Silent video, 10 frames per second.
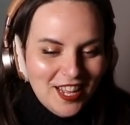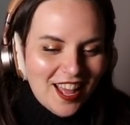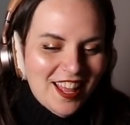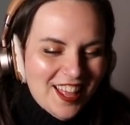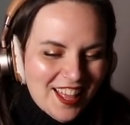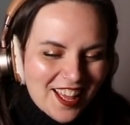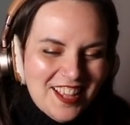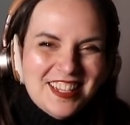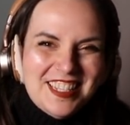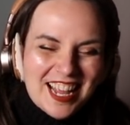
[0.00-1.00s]

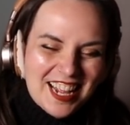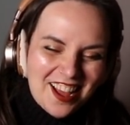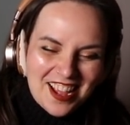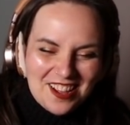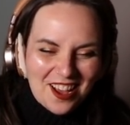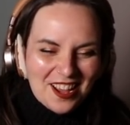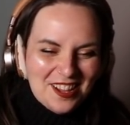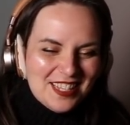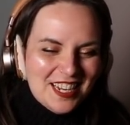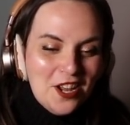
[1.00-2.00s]
I said, I,
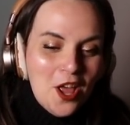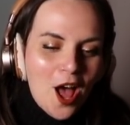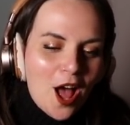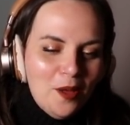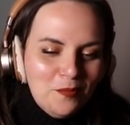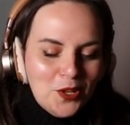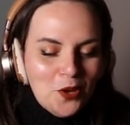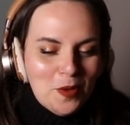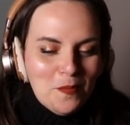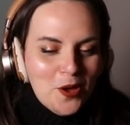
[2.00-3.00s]
I said um,
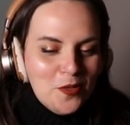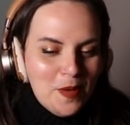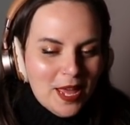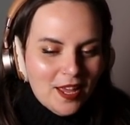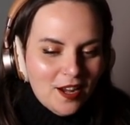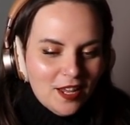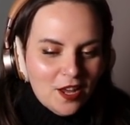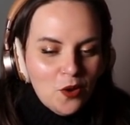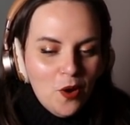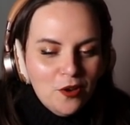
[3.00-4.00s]
could we both pick like
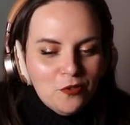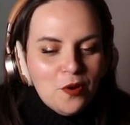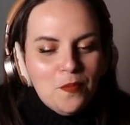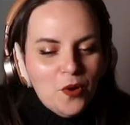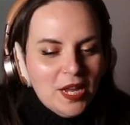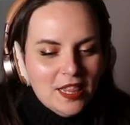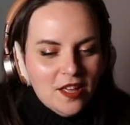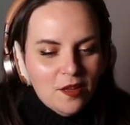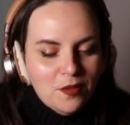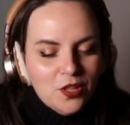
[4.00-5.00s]
a quote or a point
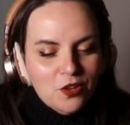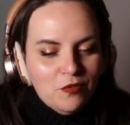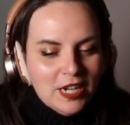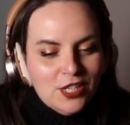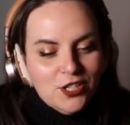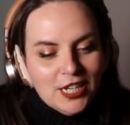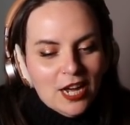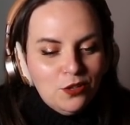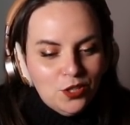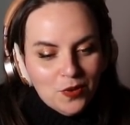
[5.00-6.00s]
that that really stood
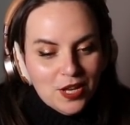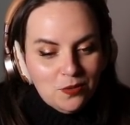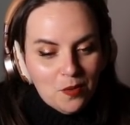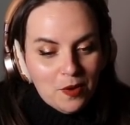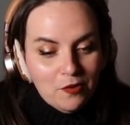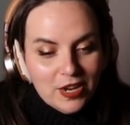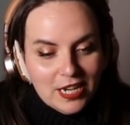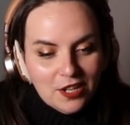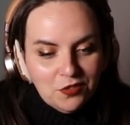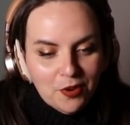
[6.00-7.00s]
out to us when we were
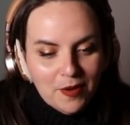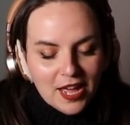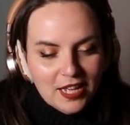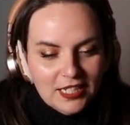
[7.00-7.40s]
reading through it?